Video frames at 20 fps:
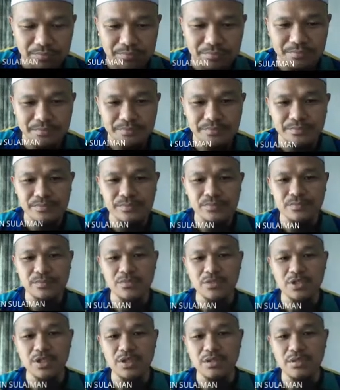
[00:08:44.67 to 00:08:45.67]
Okay,
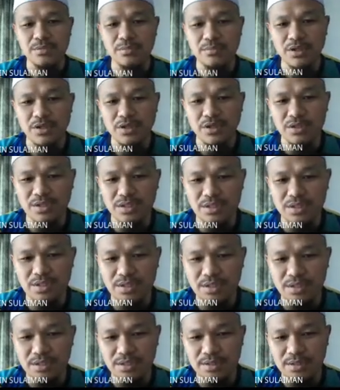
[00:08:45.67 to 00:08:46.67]
because this is the
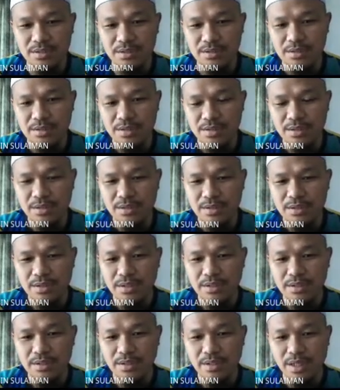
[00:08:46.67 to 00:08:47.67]

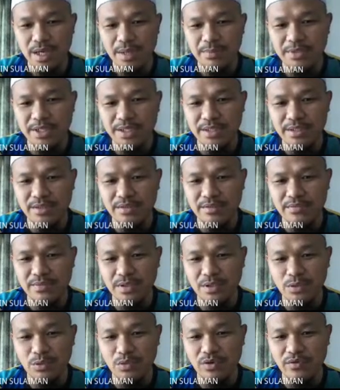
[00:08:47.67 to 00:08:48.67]
updated value of
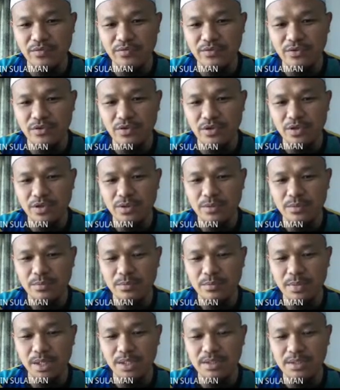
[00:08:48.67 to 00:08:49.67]
your bus
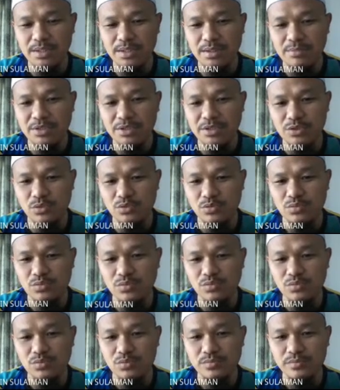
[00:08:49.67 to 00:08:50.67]
number 2.
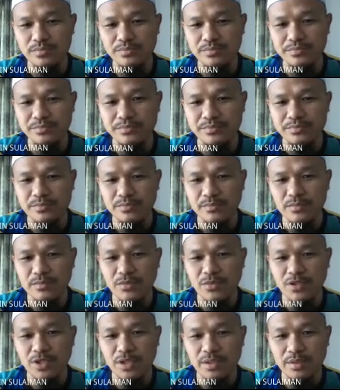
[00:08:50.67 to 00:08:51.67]
Okay,
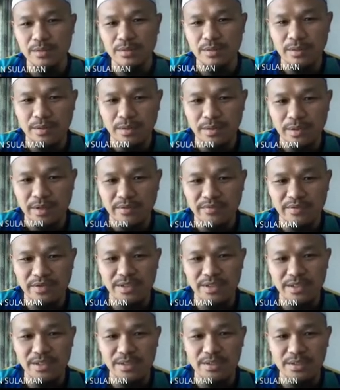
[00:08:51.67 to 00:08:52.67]
everything is
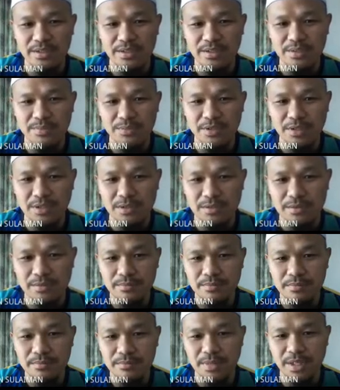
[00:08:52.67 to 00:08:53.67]
similar,
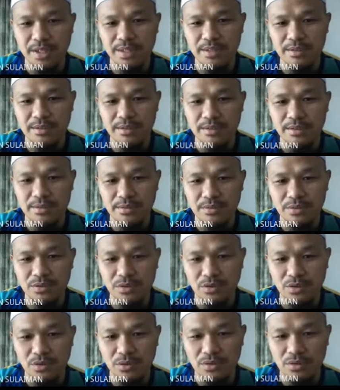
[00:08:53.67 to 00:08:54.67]
but
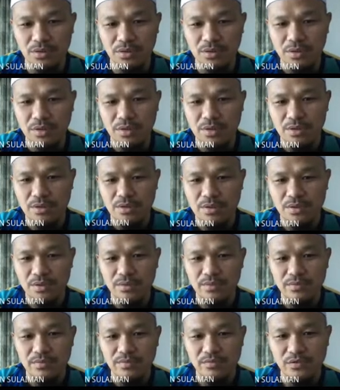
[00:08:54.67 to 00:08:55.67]
your
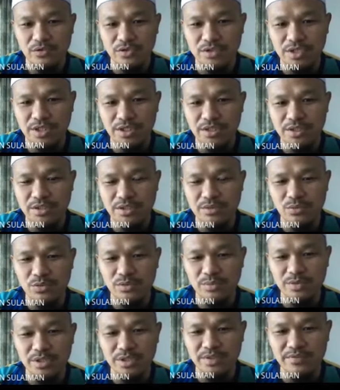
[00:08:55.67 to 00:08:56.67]
voltage here will be
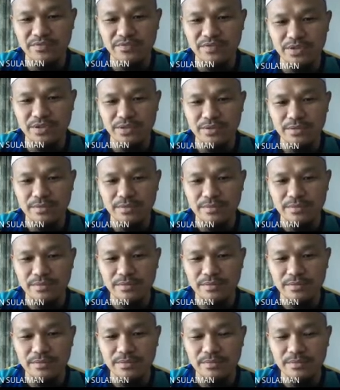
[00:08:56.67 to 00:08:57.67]
different.
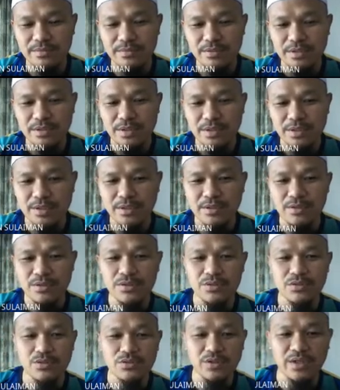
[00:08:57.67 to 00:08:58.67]
So
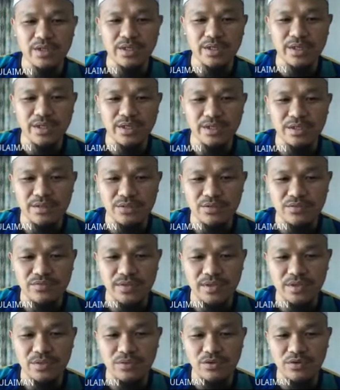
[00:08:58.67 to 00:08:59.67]
you can get the new
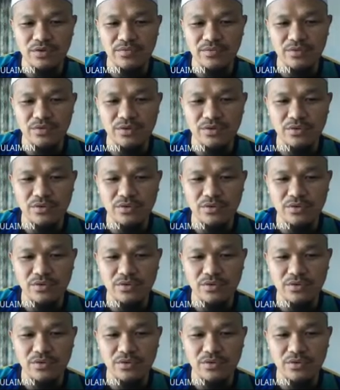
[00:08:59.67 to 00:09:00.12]
value of your